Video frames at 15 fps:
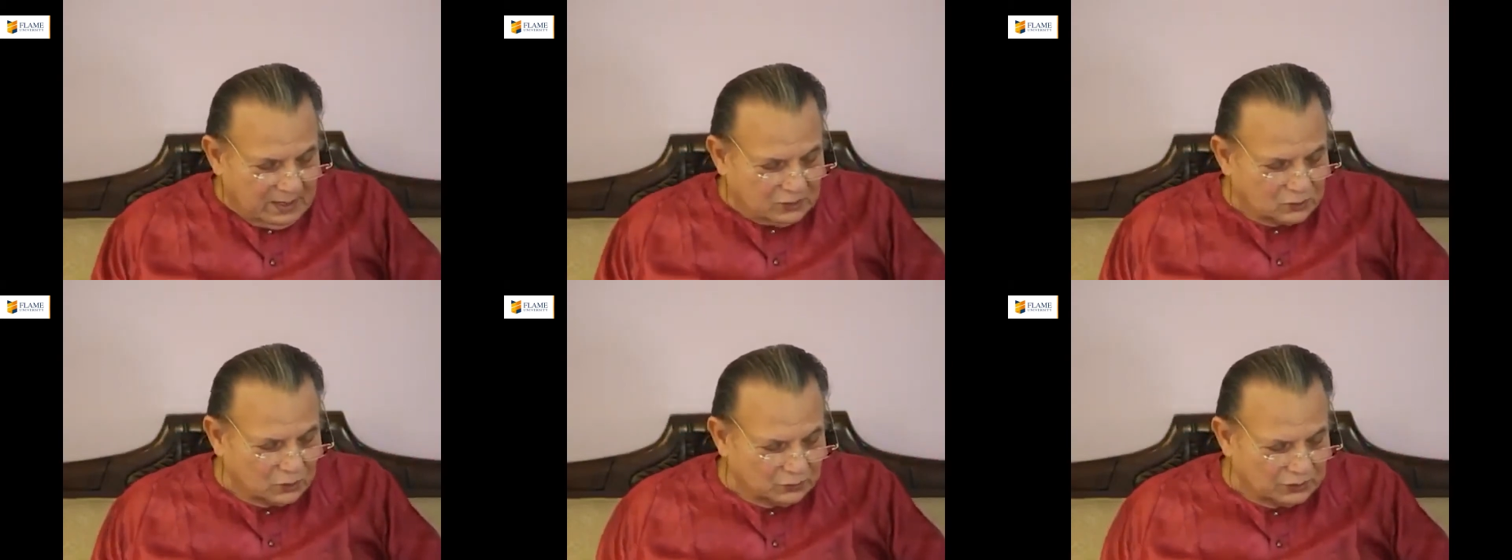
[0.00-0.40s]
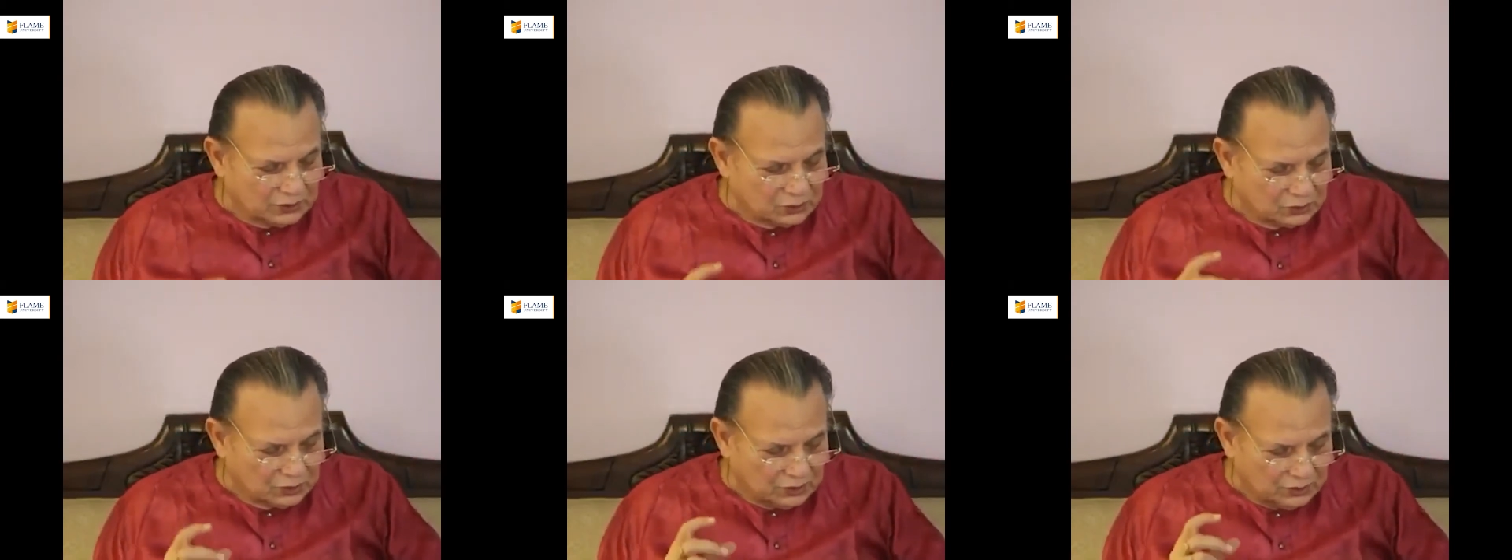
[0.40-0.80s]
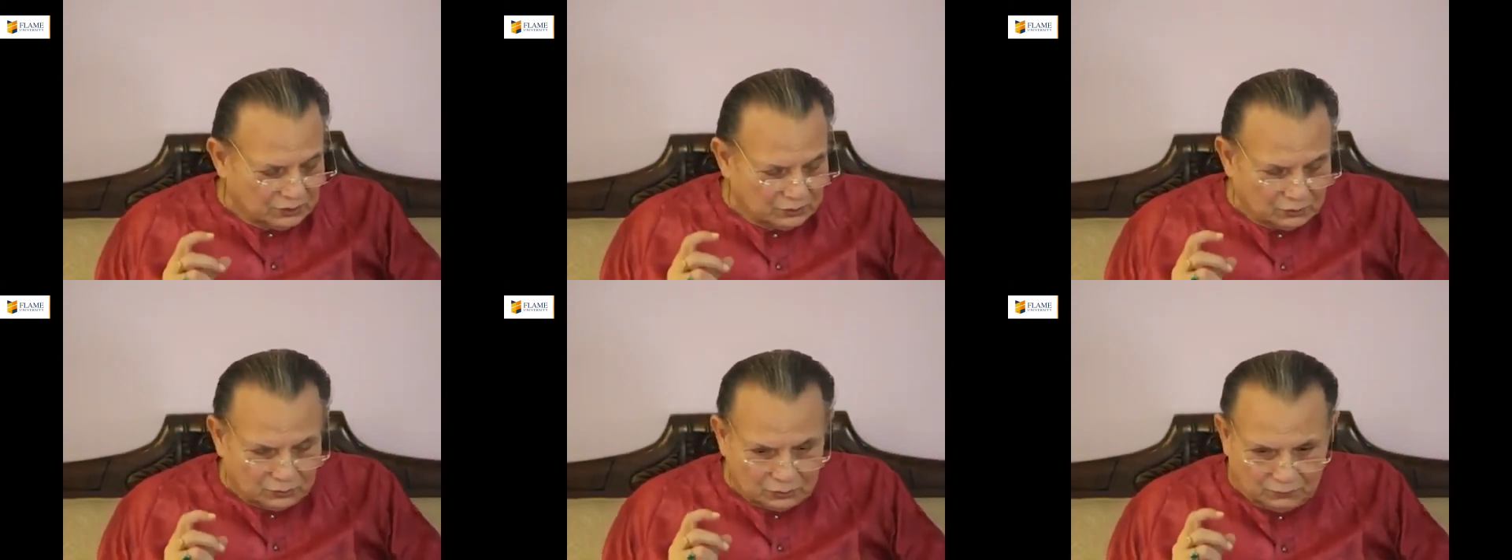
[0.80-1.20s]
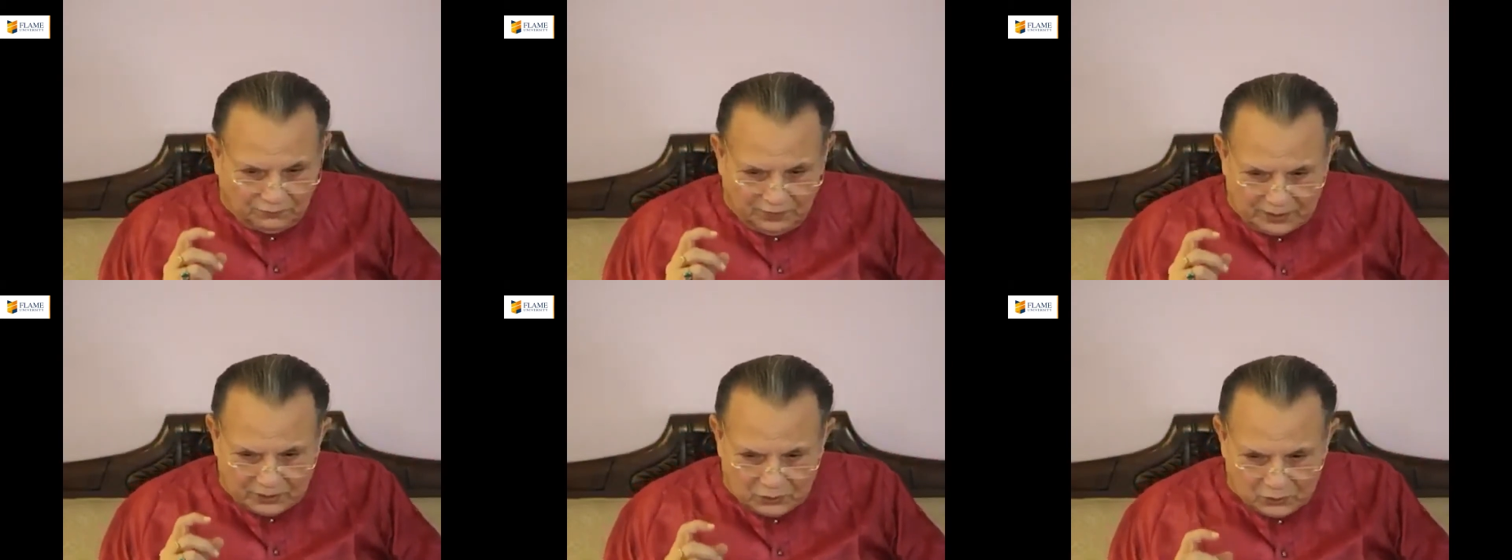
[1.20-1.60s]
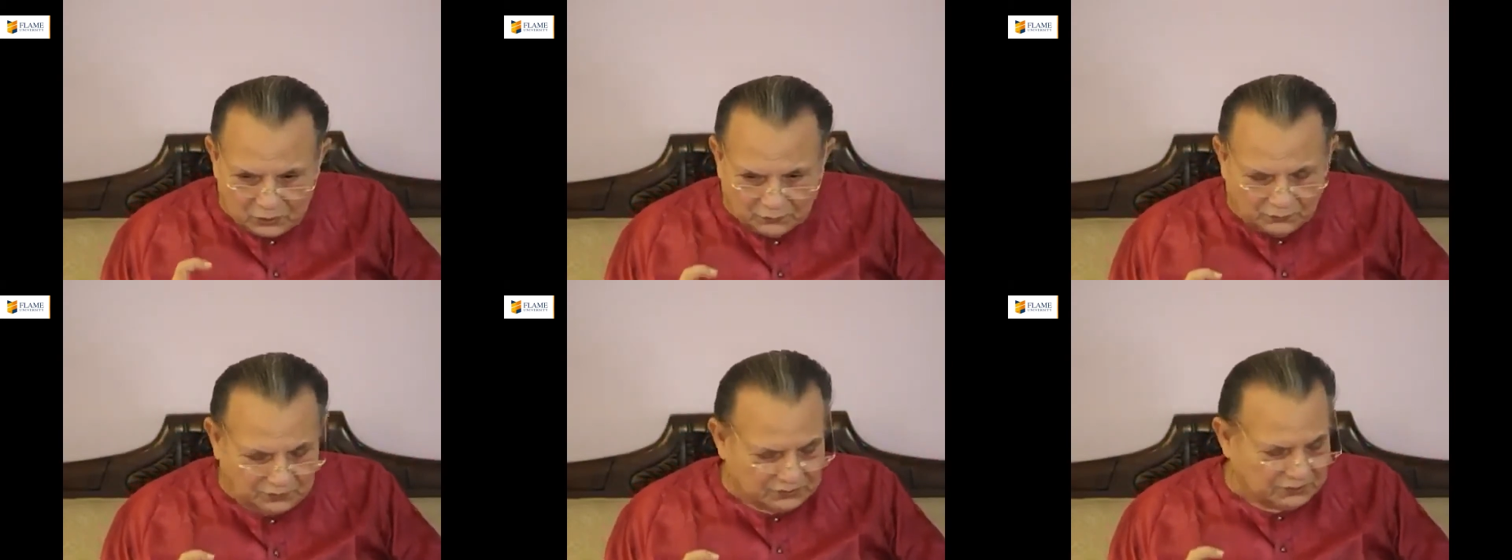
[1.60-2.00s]
So this very
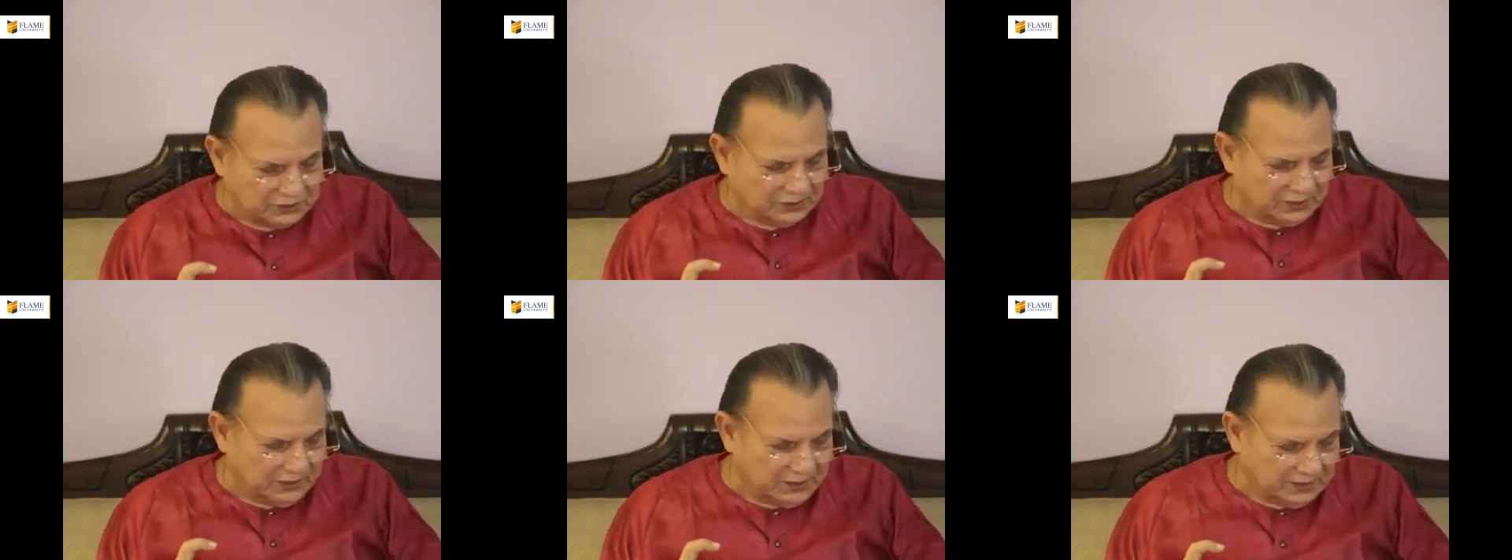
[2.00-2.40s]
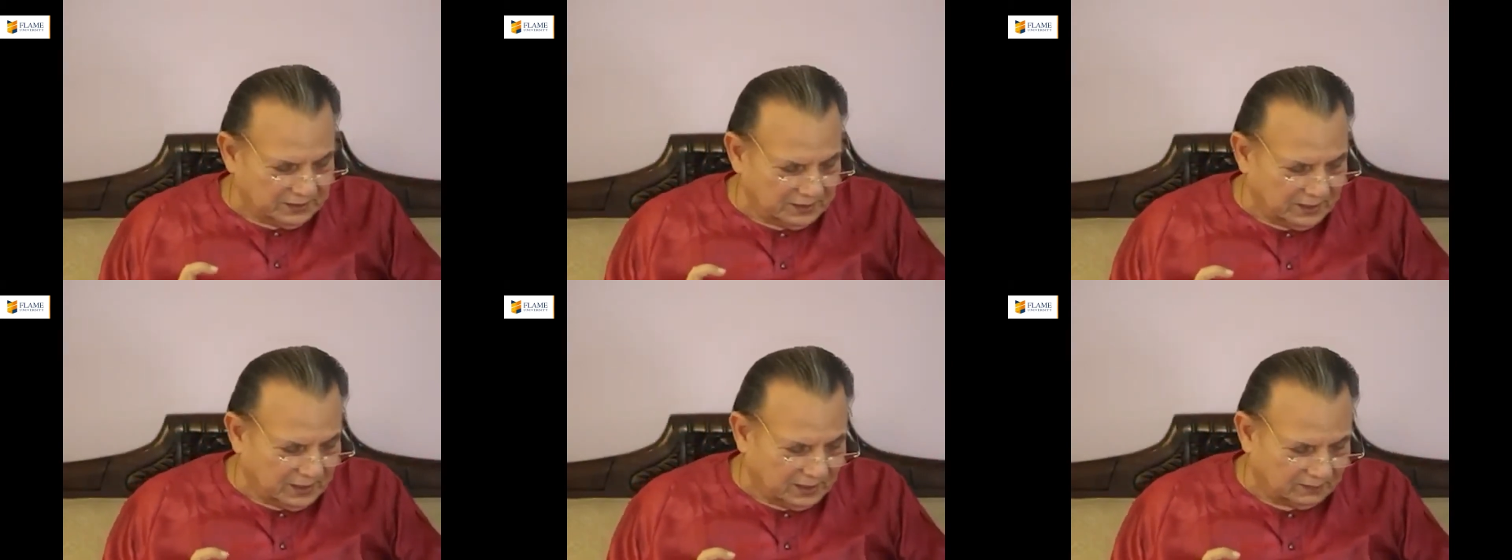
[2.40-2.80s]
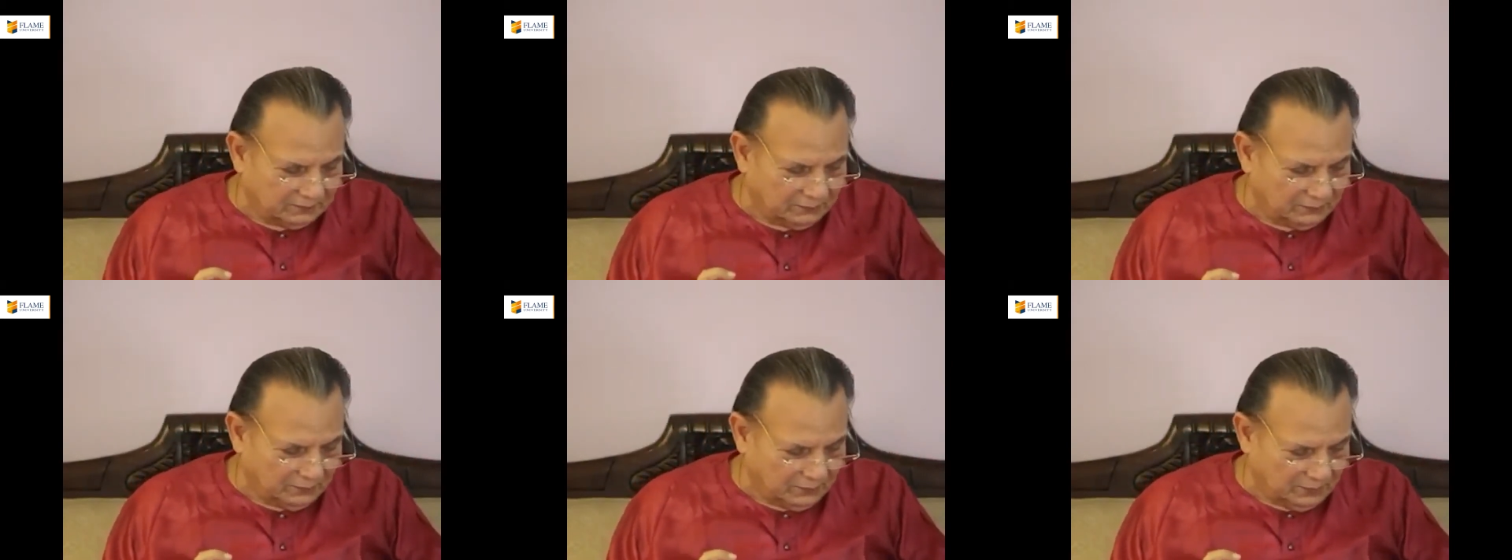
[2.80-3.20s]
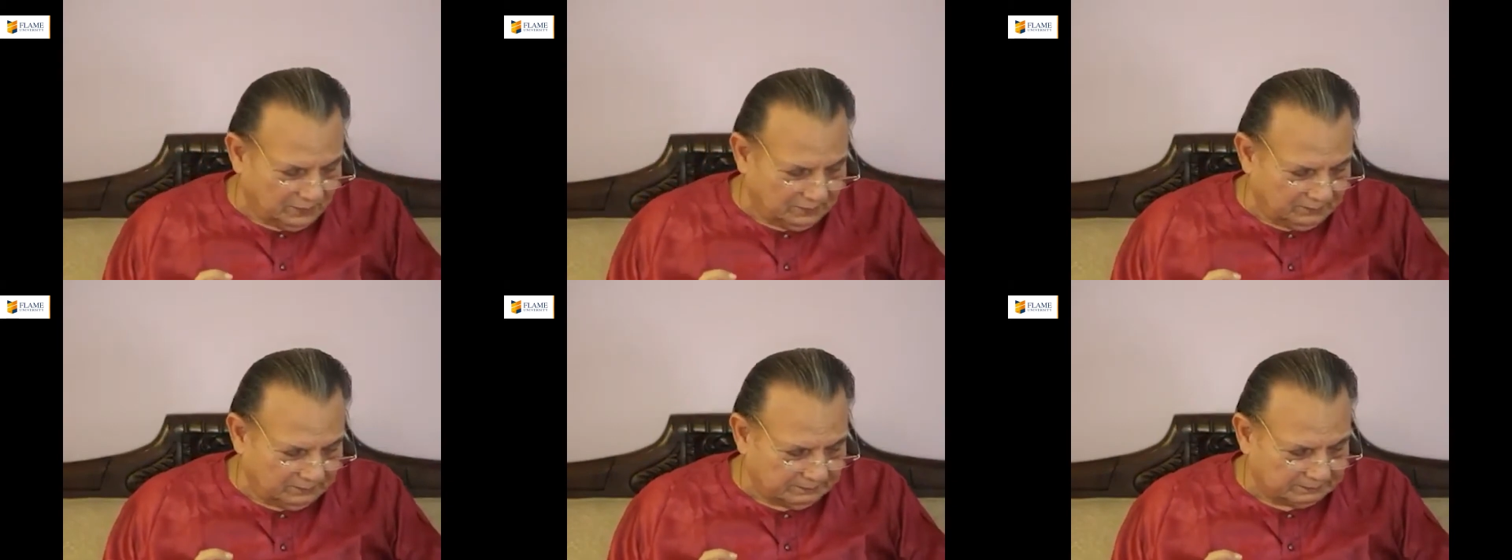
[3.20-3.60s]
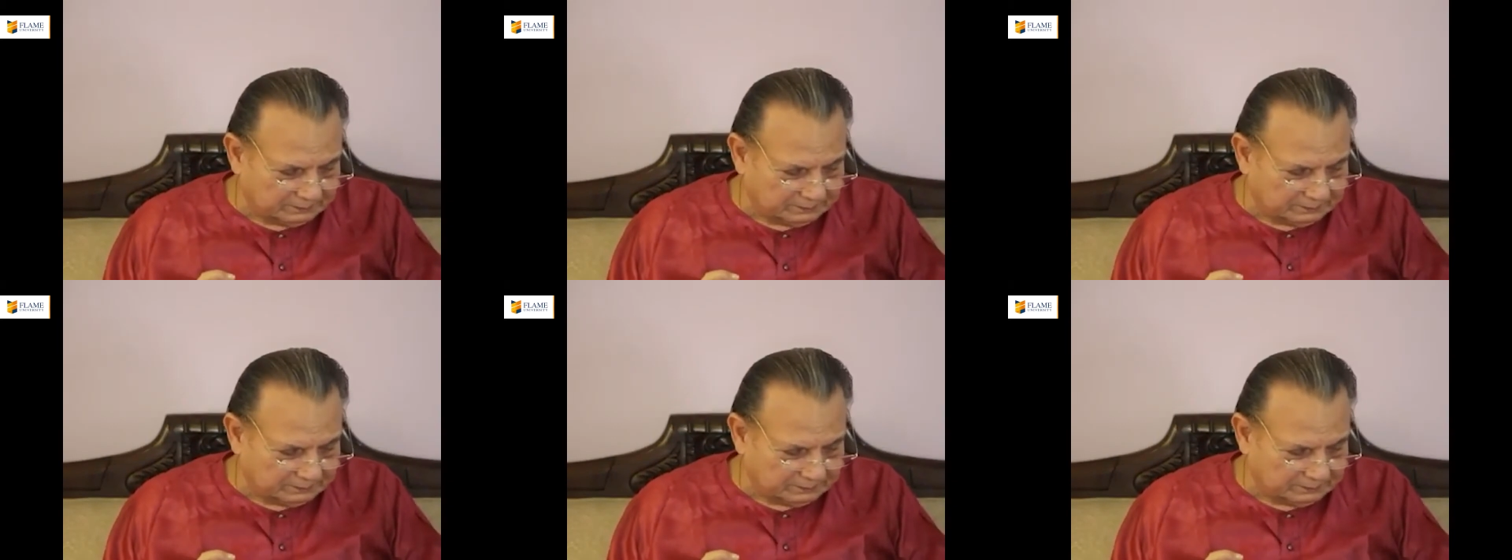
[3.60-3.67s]
sophisticated art form